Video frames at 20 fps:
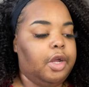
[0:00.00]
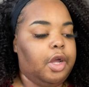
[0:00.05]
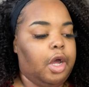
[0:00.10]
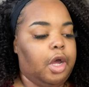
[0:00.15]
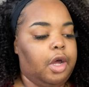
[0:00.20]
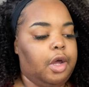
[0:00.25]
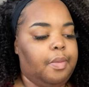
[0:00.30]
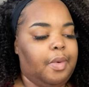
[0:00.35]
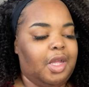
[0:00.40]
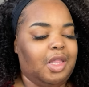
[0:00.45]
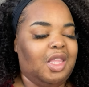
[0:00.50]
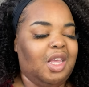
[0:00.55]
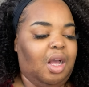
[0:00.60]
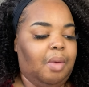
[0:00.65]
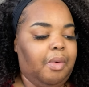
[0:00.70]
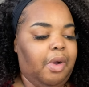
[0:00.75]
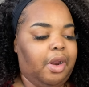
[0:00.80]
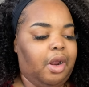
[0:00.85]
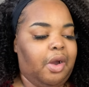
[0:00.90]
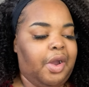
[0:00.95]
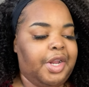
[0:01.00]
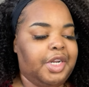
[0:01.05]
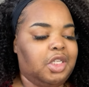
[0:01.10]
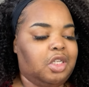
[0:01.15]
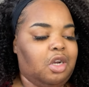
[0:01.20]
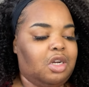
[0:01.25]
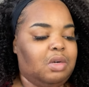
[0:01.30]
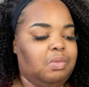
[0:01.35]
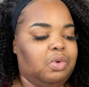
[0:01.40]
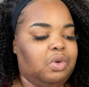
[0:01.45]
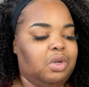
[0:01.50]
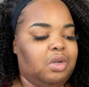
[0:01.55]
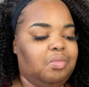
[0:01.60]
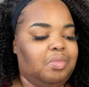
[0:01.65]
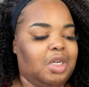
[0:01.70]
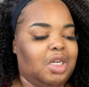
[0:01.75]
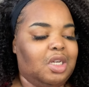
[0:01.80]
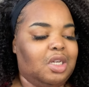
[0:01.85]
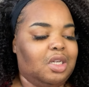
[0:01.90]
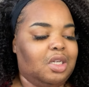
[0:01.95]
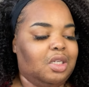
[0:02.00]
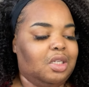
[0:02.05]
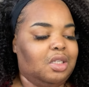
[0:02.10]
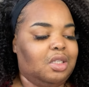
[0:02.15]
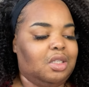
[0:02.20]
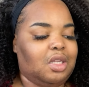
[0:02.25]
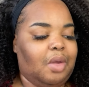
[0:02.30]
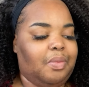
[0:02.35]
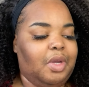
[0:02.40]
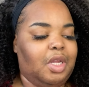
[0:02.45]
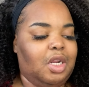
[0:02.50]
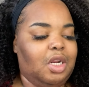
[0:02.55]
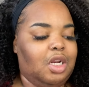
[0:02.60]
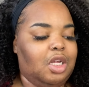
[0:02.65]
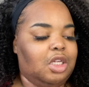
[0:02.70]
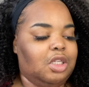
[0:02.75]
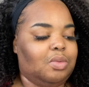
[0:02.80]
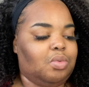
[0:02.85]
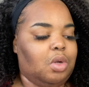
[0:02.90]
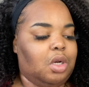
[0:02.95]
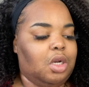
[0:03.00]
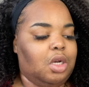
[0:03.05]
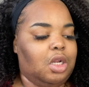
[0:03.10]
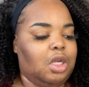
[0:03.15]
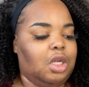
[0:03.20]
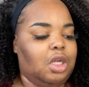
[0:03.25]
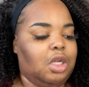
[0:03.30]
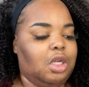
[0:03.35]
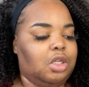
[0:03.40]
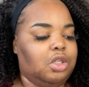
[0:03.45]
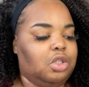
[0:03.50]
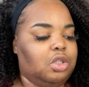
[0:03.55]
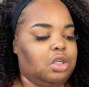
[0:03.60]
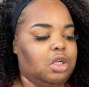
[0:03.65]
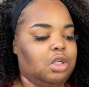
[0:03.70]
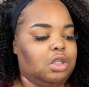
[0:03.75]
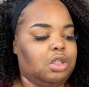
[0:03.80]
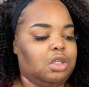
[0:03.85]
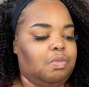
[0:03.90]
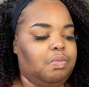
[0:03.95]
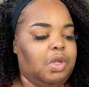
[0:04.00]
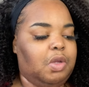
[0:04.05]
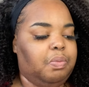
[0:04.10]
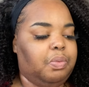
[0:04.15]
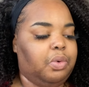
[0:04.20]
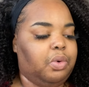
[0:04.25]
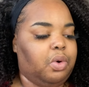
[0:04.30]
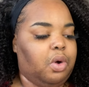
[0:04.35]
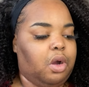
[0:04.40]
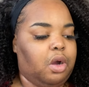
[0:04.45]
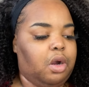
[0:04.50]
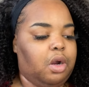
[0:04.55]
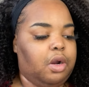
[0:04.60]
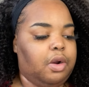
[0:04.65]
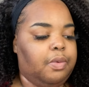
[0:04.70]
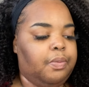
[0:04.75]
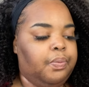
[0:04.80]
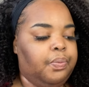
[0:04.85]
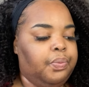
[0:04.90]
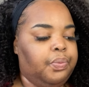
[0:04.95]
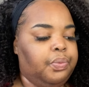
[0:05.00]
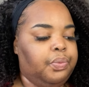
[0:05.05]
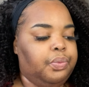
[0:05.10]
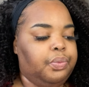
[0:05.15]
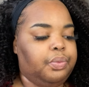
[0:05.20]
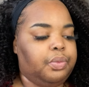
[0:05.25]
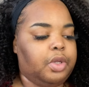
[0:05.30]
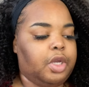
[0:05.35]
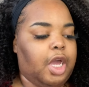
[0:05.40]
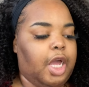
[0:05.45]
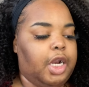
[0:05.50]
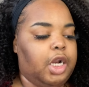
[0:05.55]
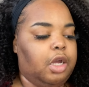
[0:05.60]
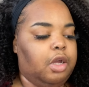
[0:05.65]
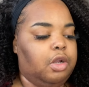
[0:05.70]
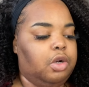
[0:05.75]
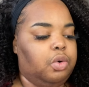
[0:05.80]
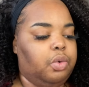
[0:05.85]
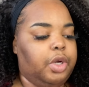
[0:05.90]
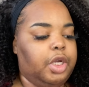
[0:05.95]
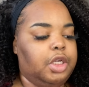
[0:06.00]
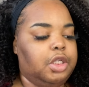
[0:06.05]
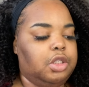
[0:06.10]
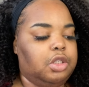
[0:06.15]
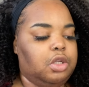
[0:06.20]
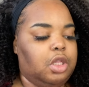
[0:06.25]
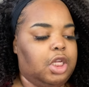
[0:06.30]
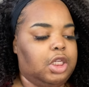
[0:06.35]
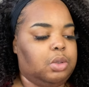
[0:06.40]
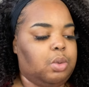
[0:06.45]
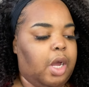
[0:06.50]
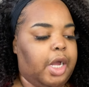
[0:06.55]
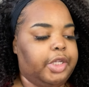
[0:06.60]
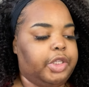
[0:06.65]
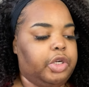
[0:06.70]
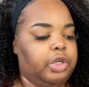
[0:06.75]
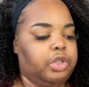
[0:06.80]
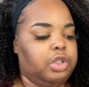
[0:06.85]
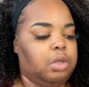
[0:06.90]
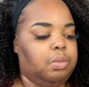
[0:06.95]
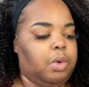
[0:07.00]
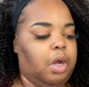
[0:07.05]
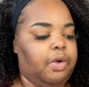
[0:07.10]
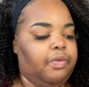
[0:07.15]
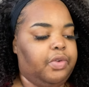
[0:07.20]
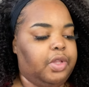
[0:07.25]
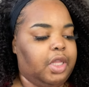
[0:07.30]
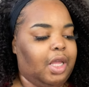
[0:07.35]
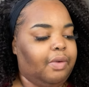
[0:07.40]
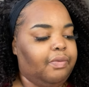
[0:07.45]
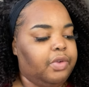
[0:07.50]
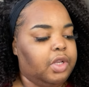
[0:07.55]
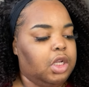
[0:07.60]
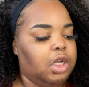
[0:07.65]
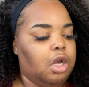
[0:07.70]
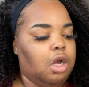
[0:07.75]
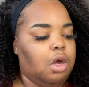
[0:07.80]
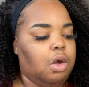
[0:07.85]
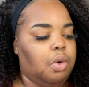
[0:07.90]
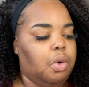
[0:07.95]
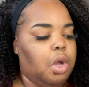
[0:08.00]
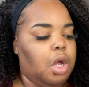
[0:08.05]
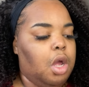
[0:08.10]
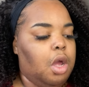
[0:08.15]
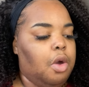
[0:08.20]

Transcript: I think I'm going to go ahead and turn them on because, I mean, it is what it is. You know, some people are kind of annoying, so that's why I turned them off in that video.